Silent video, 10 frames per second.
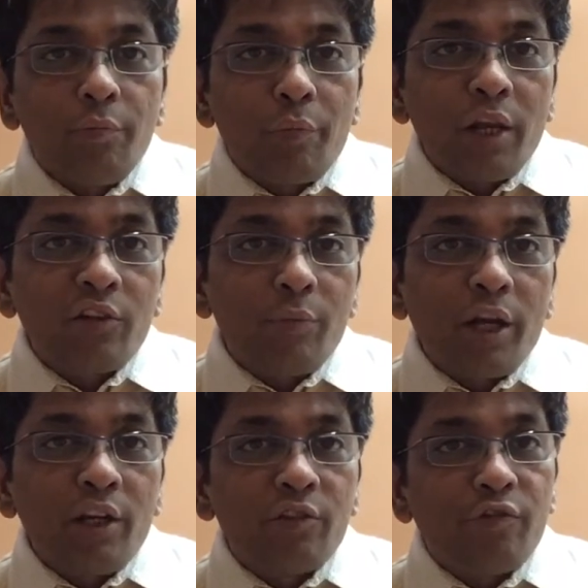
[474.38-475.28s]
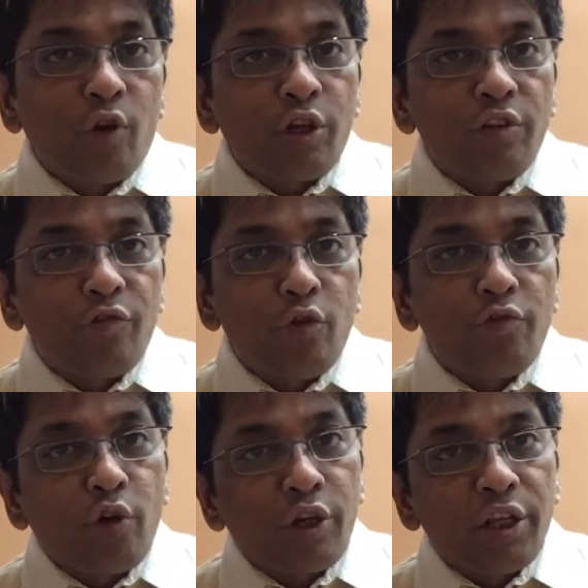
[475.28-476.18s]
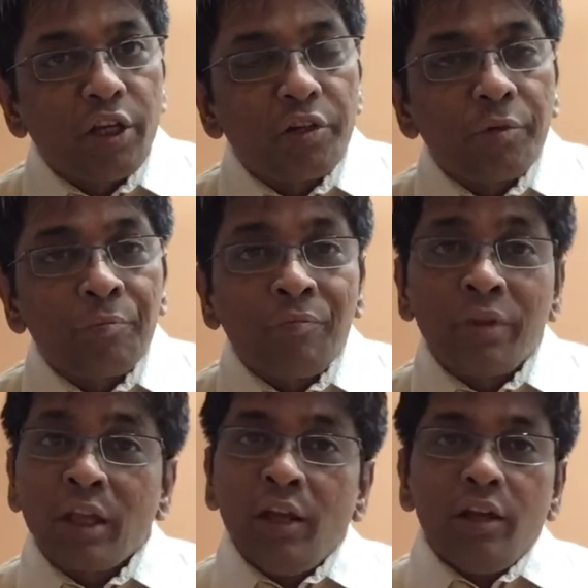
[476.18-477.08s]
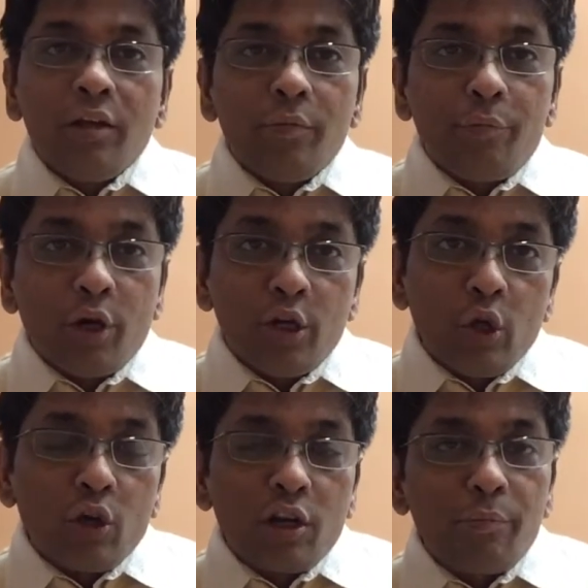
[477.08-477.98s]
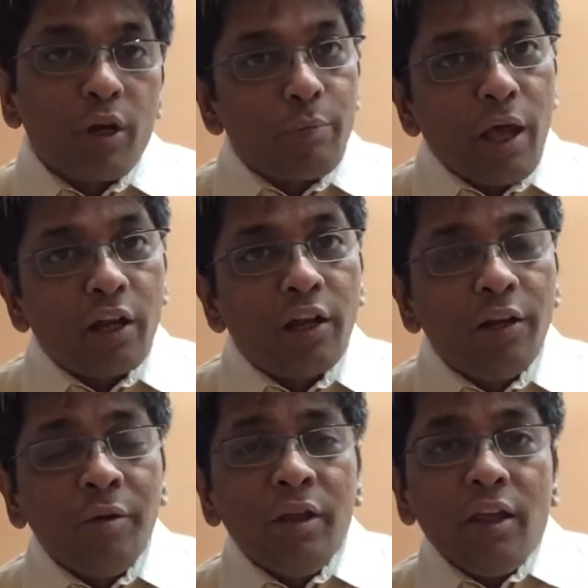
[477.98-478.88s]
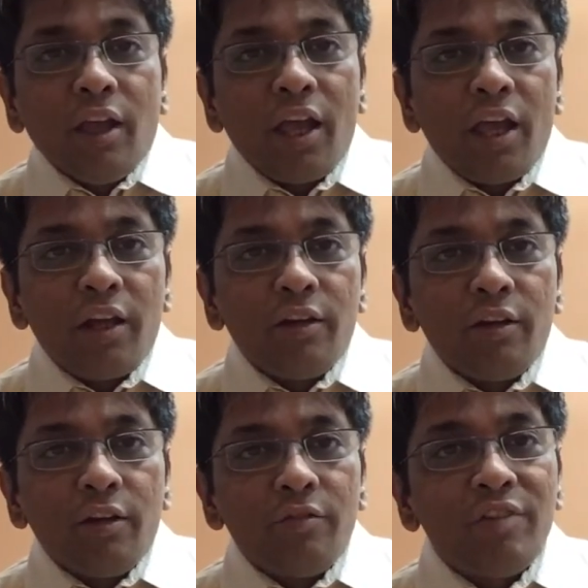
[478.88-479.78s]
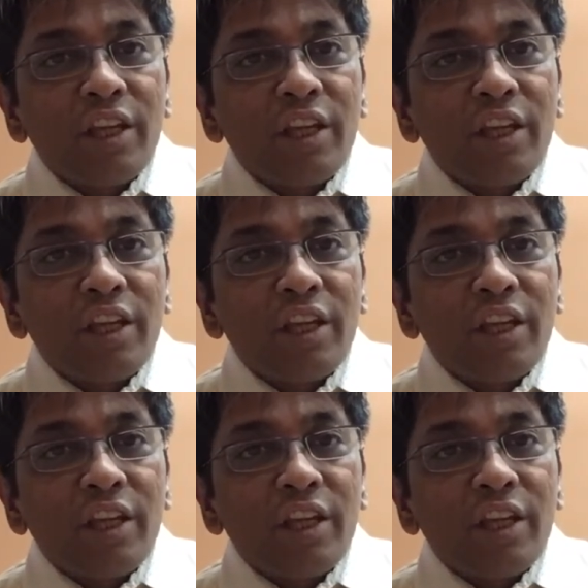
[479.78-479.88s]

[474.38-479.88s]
plus minus 44, 48 per dollar per barrel. And we